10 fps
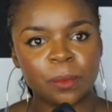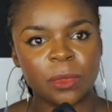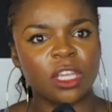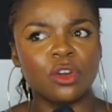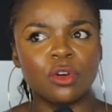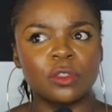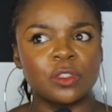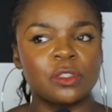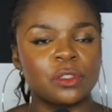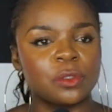
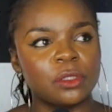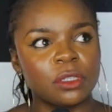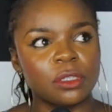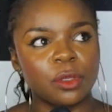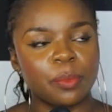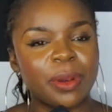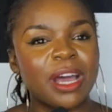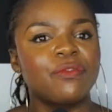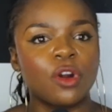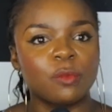the
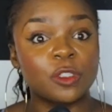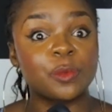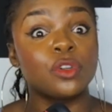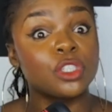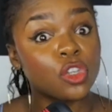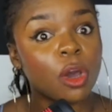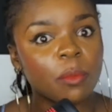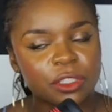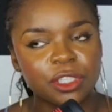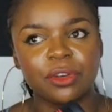platform sports
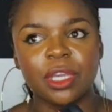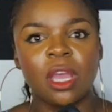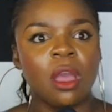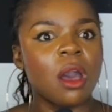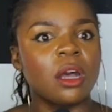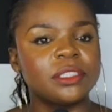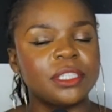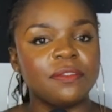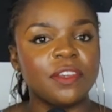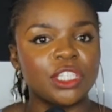commentary on
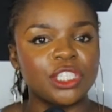TVJ.